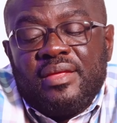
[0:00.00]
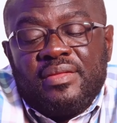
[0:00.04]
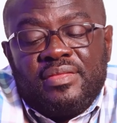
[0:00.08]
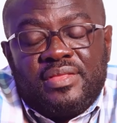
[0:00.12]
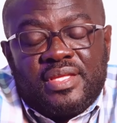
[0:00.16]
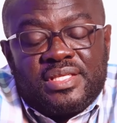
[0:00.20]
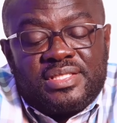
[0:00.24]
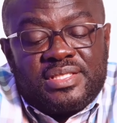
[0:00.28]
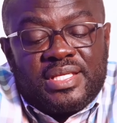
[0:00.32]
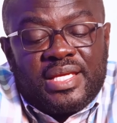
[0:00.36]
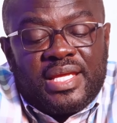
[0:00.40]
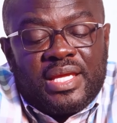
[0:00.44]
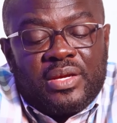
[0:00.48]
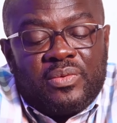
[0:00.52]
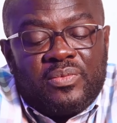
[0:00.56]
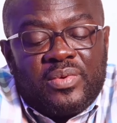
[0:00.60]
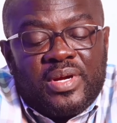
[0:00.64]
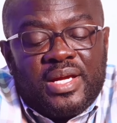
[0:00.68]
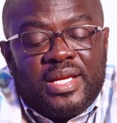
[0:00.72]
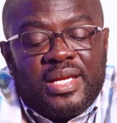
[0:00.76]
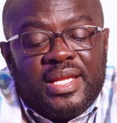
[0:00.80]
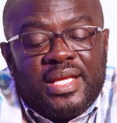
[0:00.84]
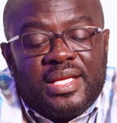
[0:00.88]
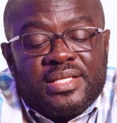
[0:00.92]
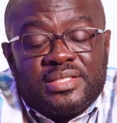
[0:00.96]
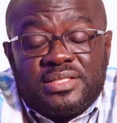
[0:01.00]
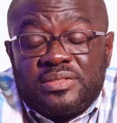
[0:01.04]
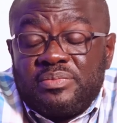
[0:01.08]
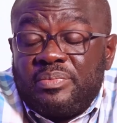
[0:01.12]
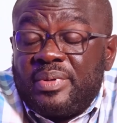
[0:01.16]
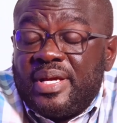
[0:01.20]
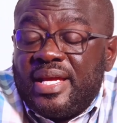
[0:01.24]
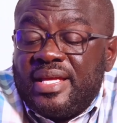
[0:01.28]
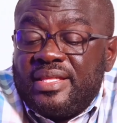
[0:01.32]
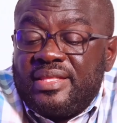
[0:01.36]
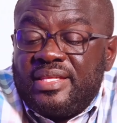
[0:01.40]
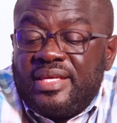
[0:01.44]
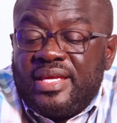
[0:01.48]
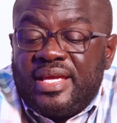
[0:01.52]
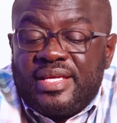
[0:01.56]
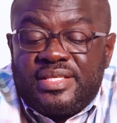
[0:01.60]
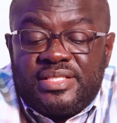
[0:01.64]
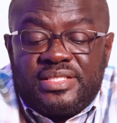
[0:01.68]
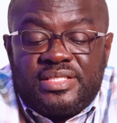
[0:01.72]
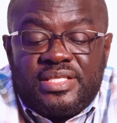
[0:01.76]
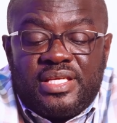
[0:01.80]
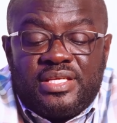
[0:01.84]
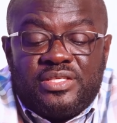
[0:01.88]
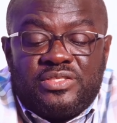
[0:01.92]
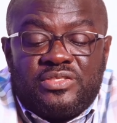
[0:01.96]
The second one is by the
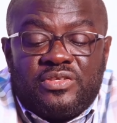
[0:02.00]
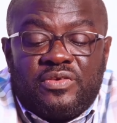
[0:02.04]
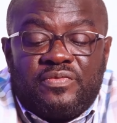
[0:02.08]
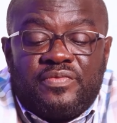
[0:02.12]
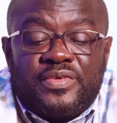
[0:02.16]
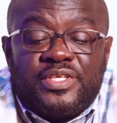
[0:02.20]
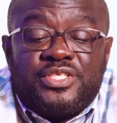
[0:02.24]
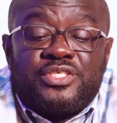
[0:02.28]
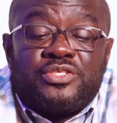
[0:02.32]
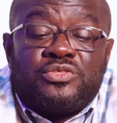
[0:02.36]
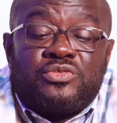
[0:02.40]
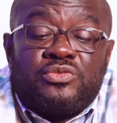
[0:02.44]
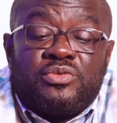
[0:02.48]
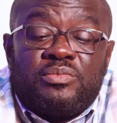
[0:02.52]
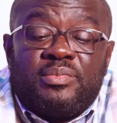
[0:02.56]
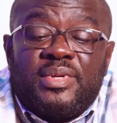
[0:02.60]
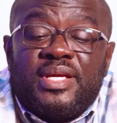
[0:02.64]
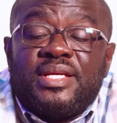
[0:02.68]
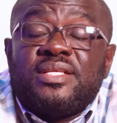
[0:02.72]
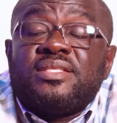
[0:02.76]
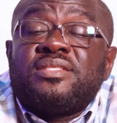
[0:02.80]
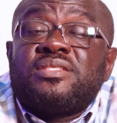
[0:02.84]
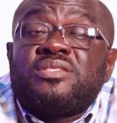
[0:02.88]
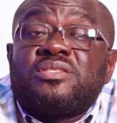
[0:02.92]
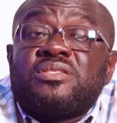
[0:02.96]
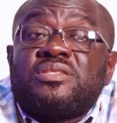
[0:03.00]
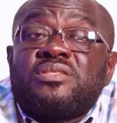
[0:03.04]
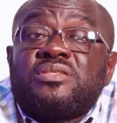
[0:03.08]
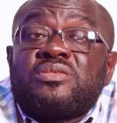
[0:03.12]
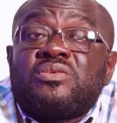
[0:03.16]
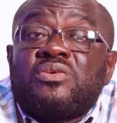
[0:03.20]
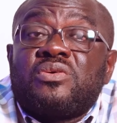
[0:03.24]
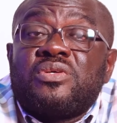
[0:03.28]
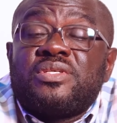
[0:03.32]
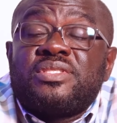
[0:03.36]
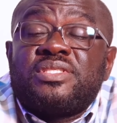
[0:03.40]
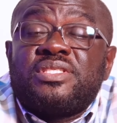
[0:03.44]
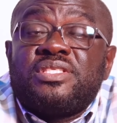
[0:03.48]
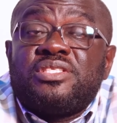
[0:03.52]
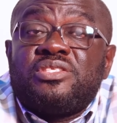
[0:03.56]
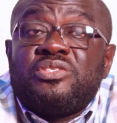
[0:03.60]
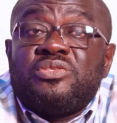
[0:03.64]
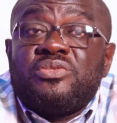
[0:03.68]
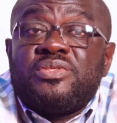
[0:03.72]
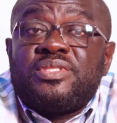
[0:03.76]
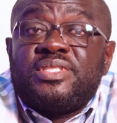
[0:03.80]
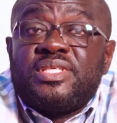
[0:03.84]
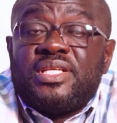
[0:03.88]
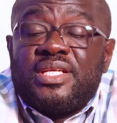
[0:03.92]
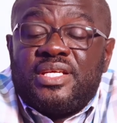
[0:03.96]
exchange of instruments
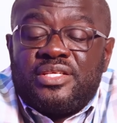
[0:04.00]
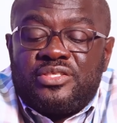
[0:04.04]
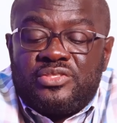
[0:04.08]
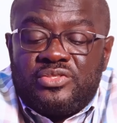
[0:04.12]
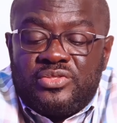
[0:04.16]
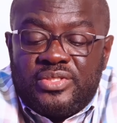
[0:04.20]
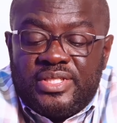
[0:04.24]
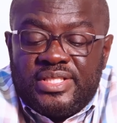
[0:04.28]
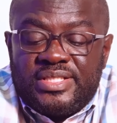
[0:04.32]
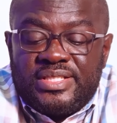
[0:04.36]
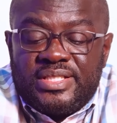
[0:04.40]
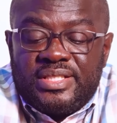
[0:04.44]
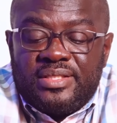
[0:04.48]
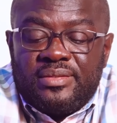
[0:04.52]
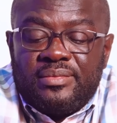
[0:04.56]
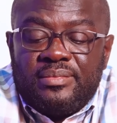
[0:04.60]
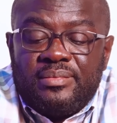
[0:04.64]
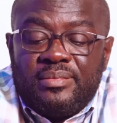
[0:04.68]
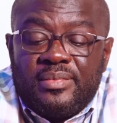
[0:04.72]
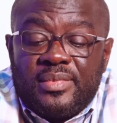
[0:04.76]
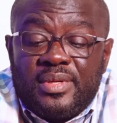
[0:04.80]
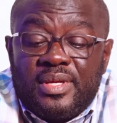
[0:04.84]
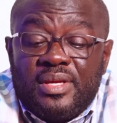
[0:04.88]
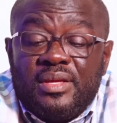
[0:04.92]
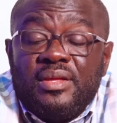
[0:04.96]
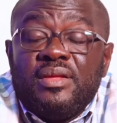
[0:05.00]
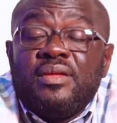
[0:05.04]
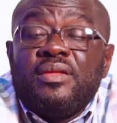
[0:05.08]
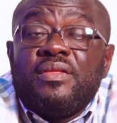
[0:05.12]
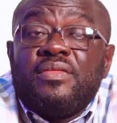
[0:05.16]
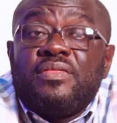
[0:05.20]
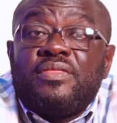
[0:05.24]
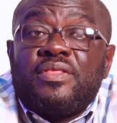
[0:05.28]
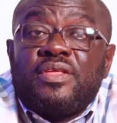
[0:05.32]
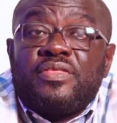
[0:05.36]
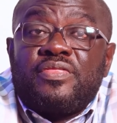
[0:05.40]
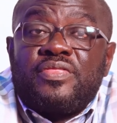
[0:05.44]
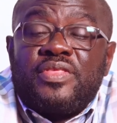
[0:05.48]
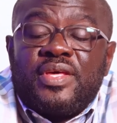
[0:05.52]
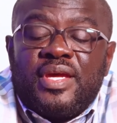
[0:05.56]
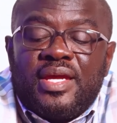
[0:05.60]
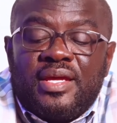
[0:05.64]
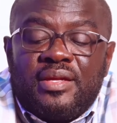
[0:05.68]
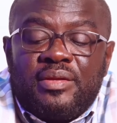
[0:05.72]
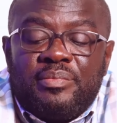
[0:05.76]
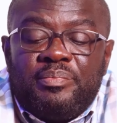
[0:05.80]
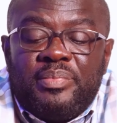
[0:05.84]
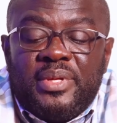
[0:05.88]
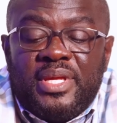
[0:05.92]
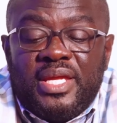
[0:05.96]
constituting a treaty. The
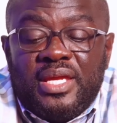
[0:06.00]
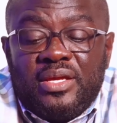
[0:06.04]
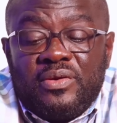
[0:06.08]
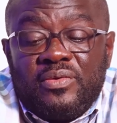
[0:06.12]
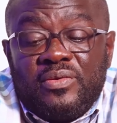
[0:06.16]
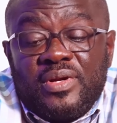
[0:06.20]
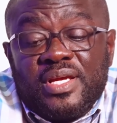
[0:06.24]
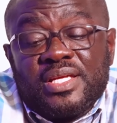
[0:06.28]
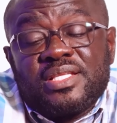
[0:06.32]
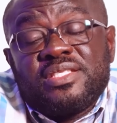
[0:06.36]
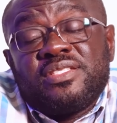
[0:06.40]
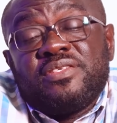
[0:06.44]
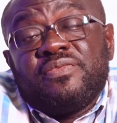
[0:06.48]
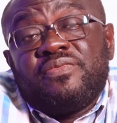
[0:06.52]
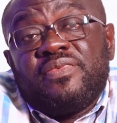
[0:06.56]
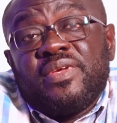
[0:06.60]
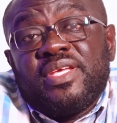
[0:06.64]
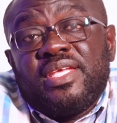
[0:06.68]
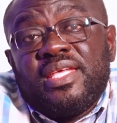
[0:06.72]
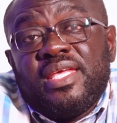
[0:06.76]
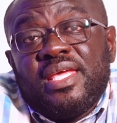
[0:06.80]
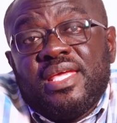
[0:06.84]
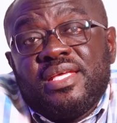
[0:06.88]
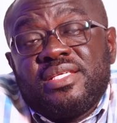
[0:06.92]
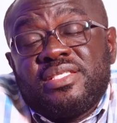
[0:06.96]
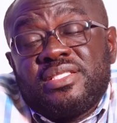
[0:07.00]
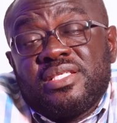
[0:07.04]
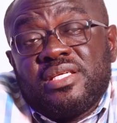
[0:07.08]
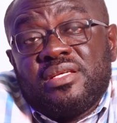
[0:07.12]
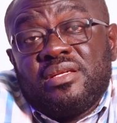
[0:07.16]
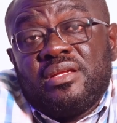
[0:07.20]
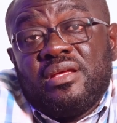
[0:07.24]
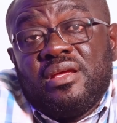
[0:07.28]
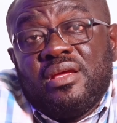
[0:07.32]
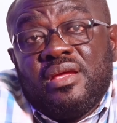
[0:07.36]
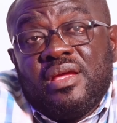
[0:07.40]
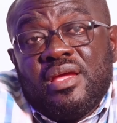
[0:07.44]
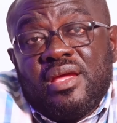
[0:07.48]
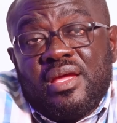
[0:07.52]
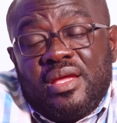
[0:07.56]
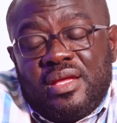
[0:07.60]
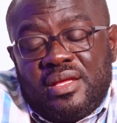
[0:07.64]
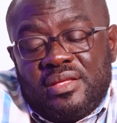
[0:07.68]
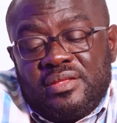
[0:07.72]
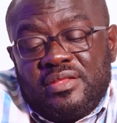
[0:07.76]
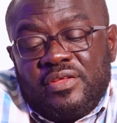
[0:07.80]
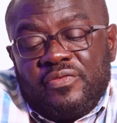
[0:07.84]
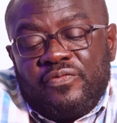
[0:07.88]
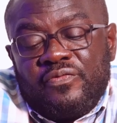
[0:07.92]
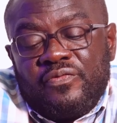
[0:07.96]
third being ratification,
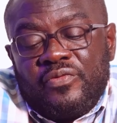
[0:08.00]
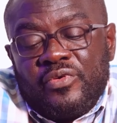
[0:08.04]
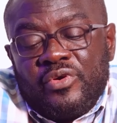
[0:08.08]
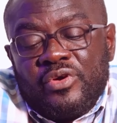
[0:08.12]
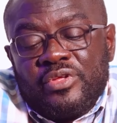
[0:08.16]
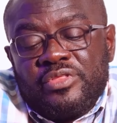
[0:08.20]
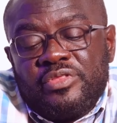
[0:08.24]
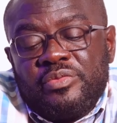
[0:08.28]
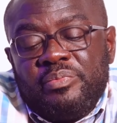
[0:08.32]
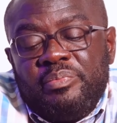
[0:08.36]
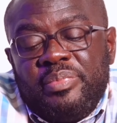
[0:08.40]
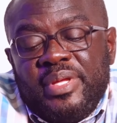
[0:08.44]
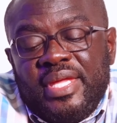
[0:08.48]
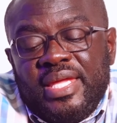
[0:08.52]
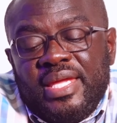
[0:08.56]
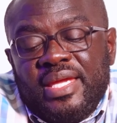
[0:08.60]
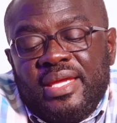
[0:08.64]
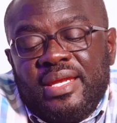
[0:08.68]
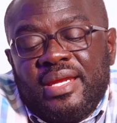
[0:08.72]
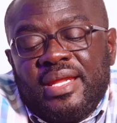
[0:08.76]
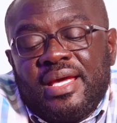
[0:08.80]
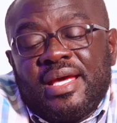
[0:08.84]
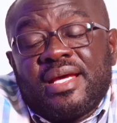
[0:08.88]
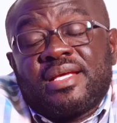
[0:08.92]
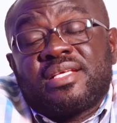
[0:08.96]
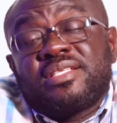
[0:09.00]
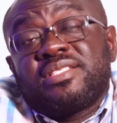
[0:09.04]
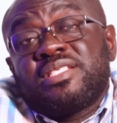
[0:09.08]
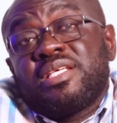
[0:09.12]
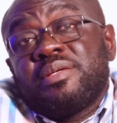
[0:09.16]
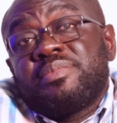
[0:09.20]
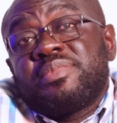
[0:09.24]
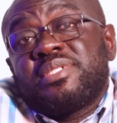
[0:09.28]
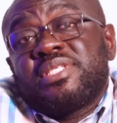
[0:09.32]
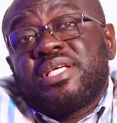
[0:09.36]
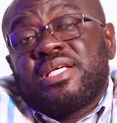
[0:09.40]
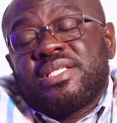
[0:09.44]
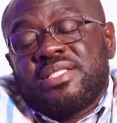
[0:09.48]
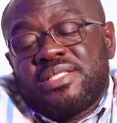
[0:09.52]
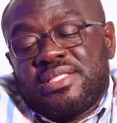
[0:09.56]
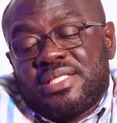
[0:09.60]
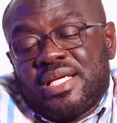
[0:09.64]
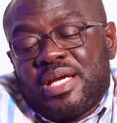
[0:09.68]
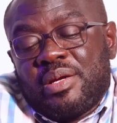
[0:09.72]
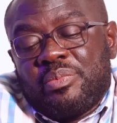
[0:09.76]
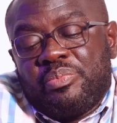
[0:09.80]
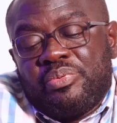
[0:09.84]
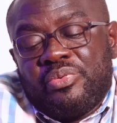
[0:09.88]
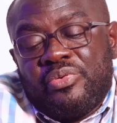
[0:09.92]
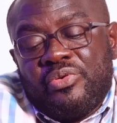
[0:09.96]
and the fourth being acceptance,
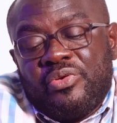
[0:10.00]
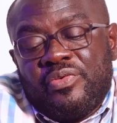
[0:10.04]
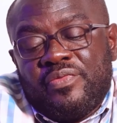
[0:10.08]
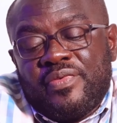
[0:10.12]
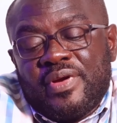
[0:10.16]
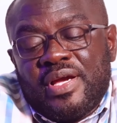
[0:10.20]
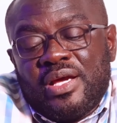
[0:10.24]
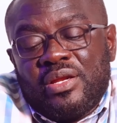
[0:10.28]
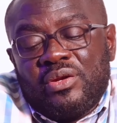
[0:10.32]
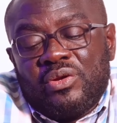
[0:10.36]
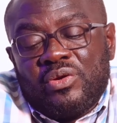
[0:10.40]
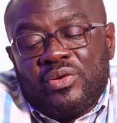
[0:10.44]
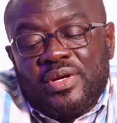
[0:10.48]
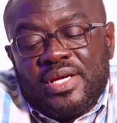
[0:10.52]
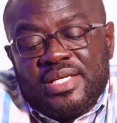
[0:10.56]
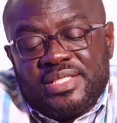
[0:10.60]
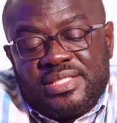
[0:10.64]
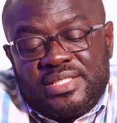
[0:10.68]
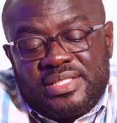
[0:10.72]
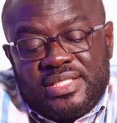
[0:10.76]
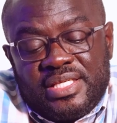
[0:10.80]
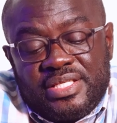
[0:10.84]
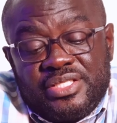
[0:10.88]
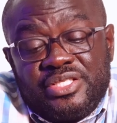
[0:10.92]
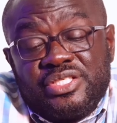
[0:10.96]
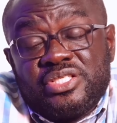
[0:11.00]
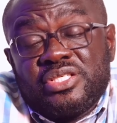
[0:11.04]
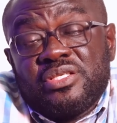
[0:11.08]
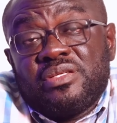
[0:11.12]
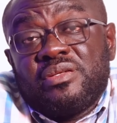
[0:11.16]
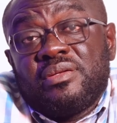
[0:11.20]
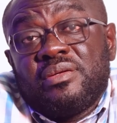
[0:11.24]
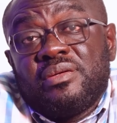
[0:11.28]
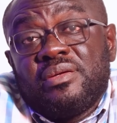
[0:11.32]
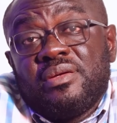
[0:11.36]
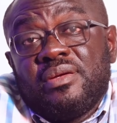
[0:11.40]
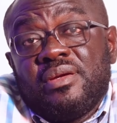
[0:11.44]
approval, or accession.